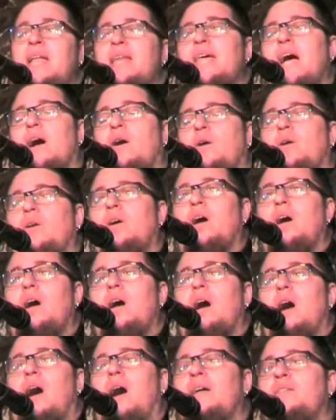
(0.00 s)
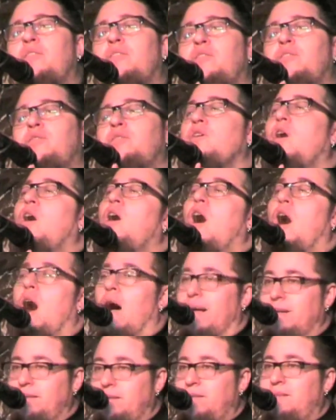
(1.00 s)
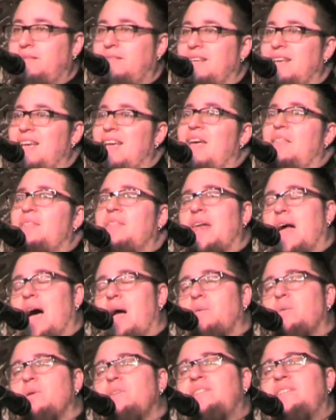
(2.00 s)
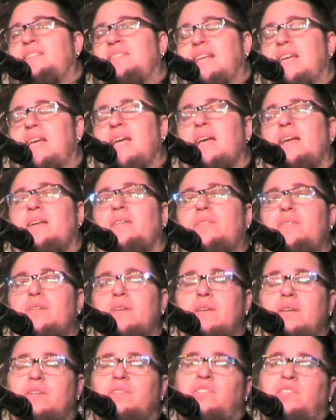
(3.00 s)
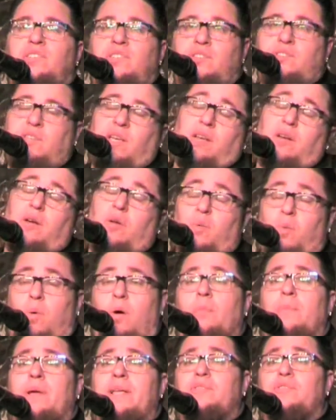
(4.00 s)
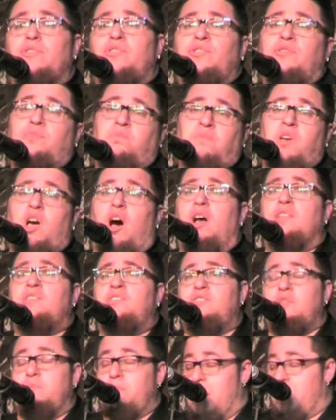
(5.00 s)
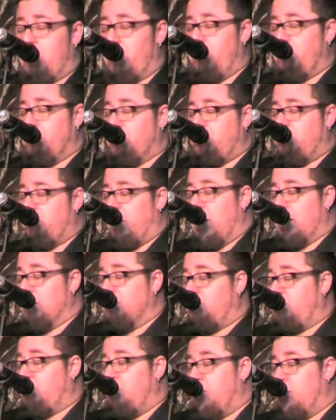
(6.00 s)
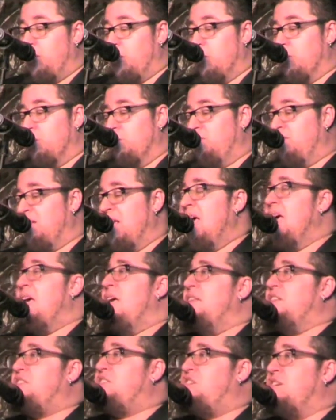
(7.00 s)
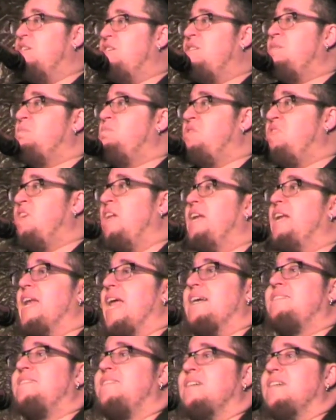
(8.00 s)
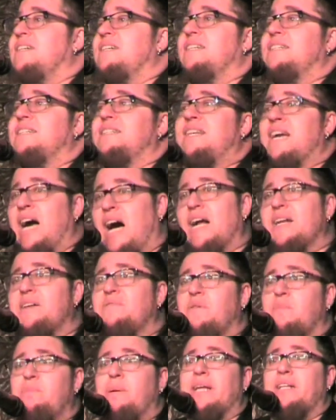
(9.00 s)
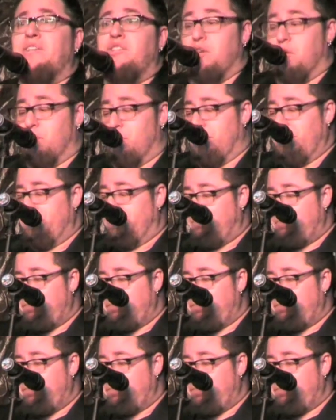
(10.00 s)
Now, I thought that I was seeing the single woman's customary response to the news, and she's sitting next to kind of a big dude.